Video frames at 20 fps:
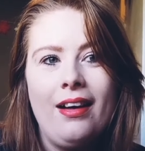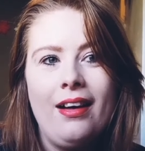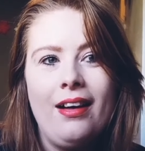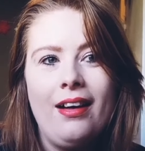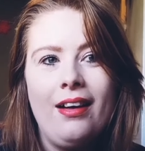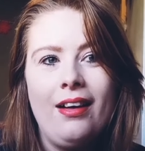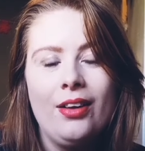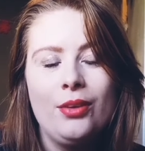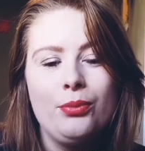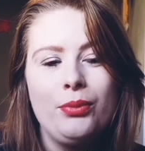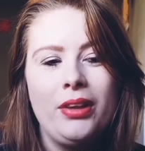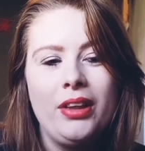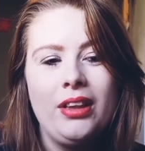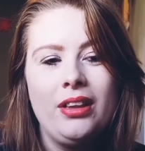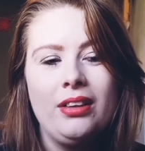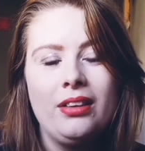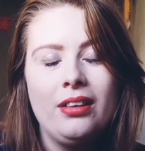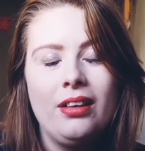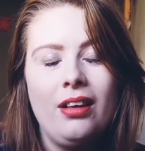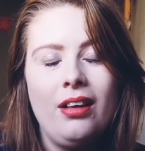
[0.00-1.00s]
I
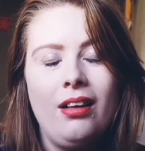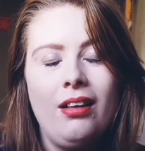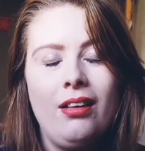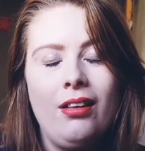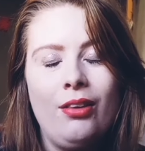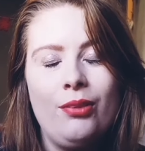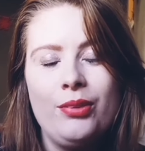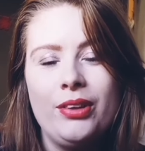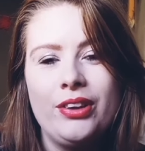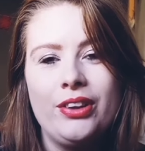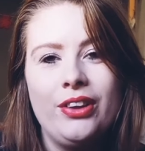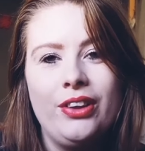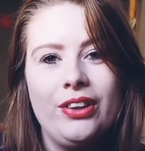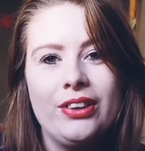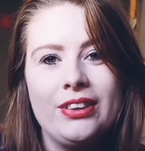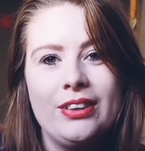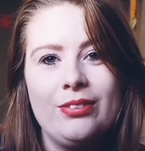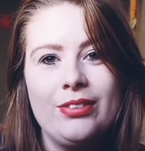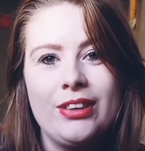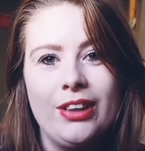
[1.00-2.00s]
mean, oh my God,
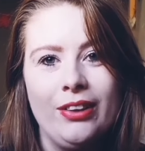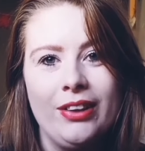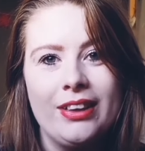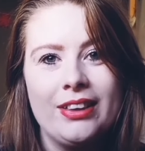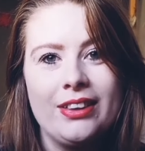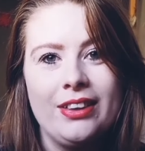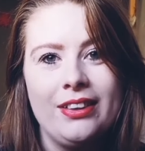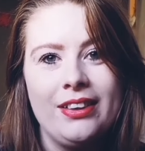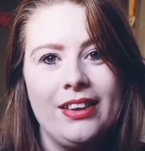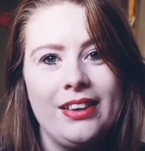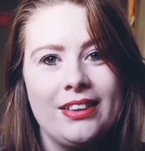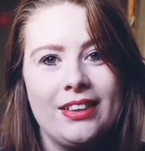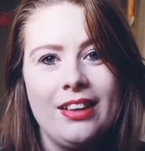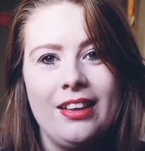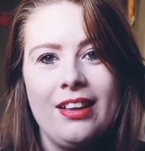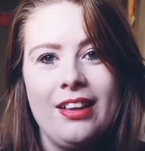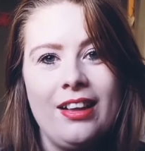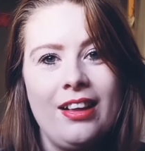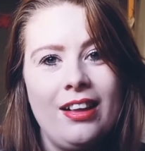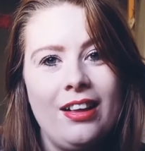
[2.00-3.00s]
I'm so excited.
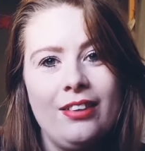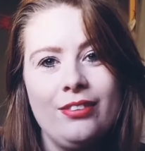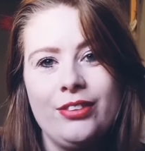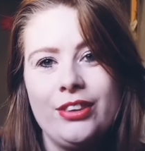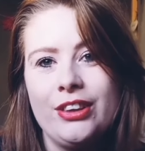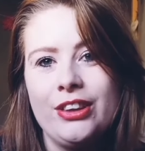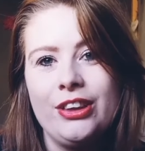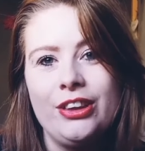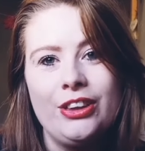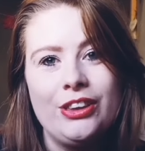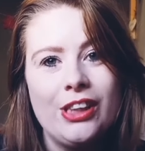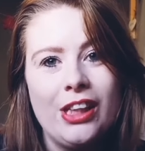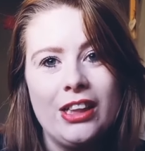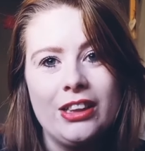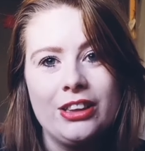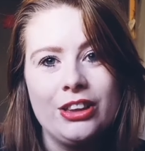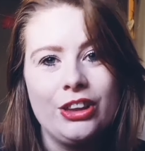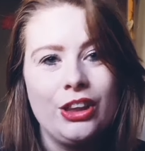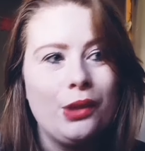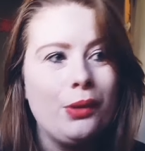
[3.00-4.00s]
I'm just too tired
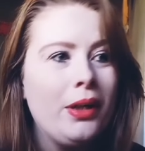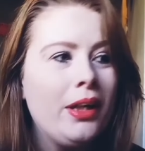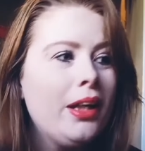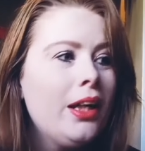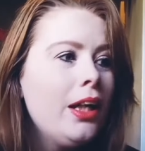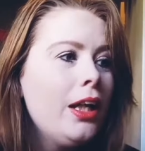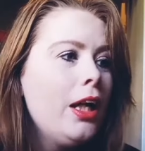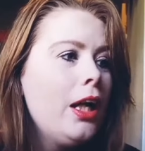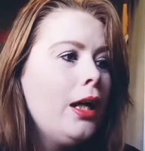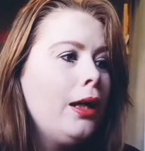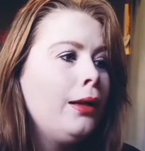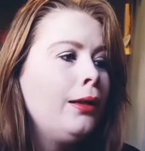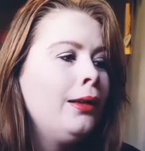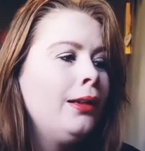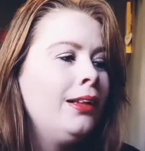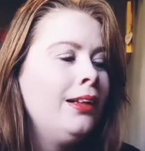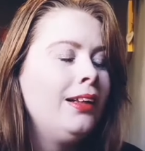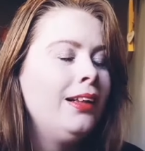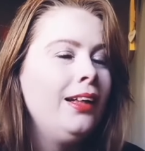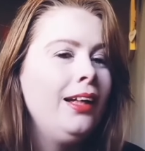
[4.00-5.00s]
to show it.
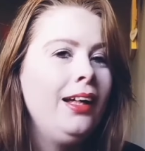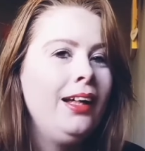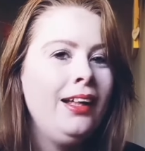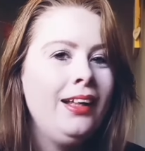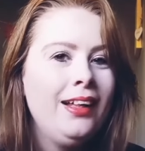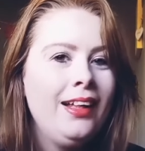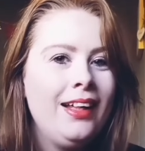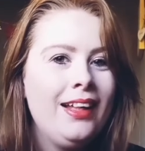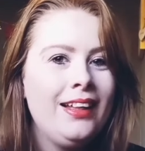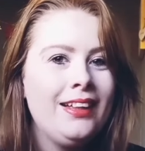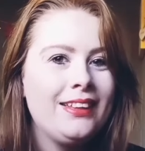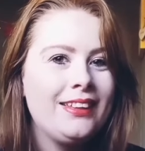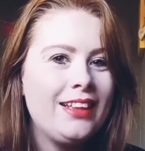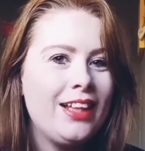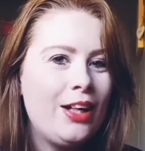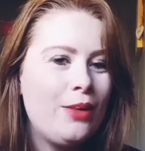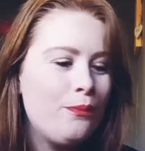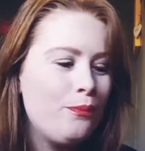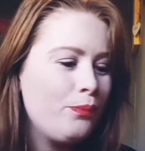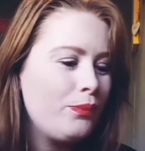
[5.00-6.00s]

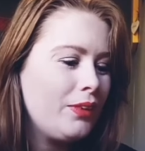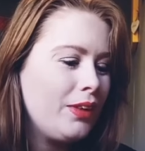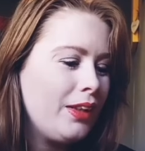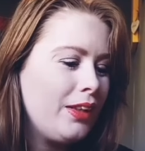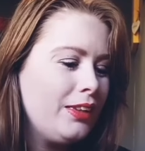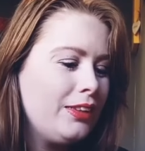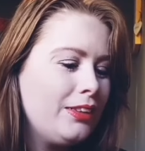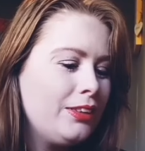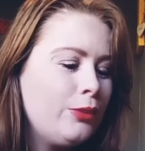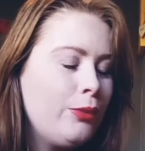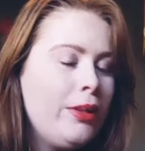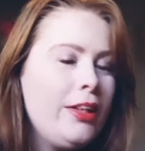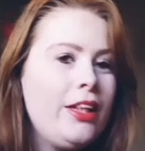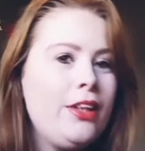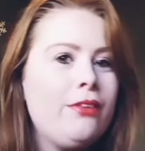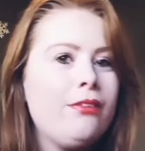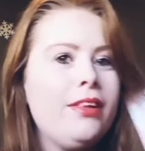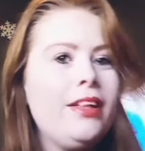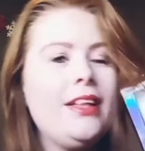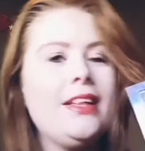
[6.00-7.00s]
So,
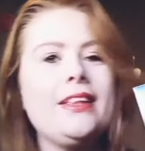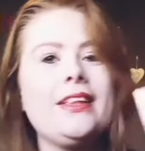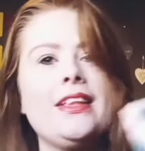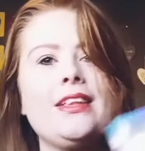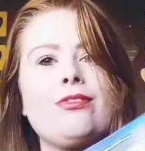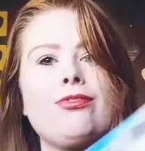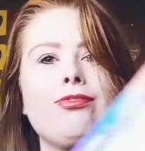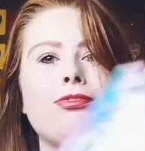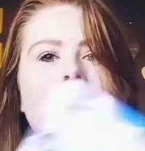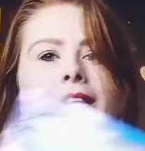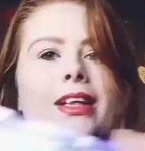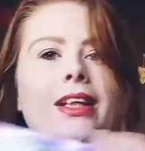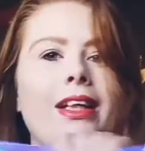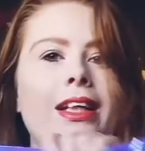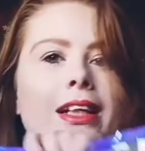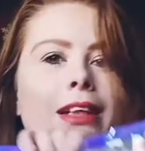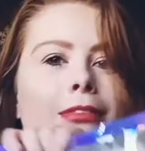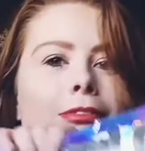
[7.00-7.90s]
23 is this really,